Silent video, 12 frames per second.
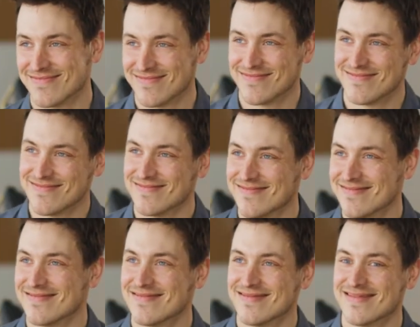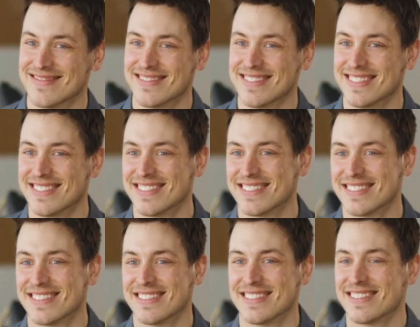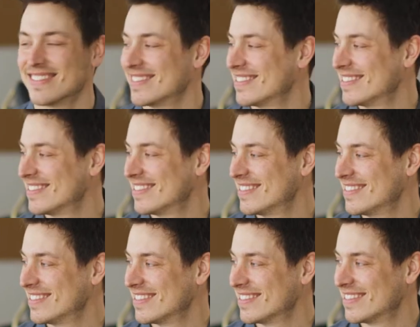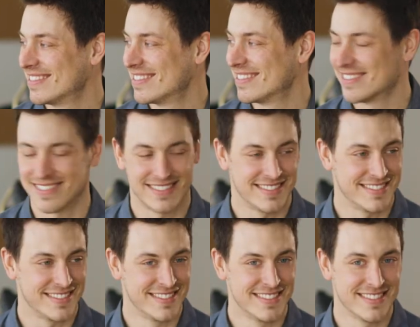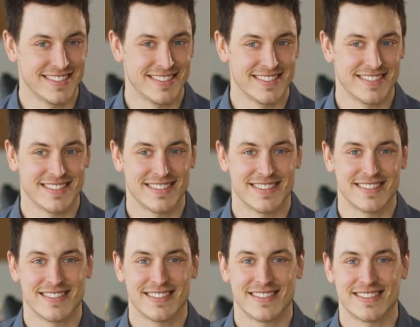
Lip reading: The person shown says nothing.